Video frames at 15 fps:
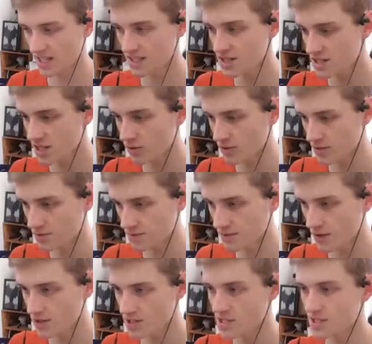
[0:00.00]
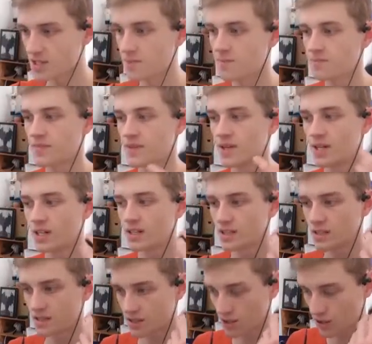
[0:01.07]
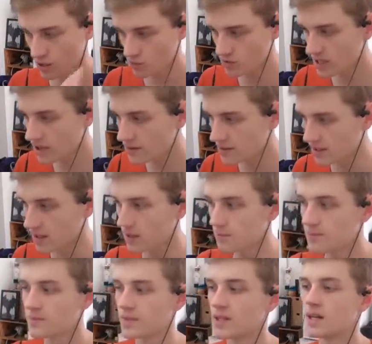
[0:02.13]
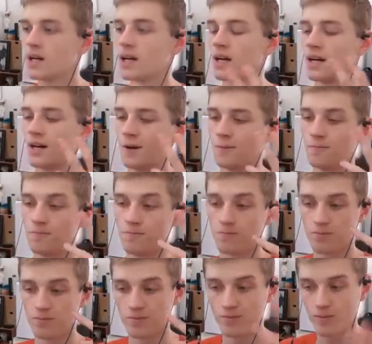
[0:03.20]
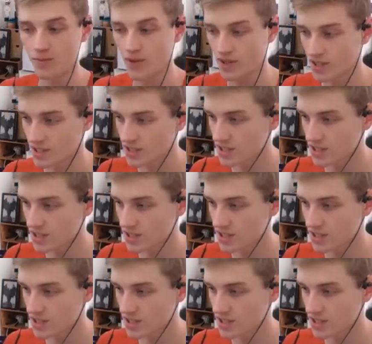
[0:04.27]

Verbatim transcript: to take it slow here first. Just going to go downhill. Um, we're going to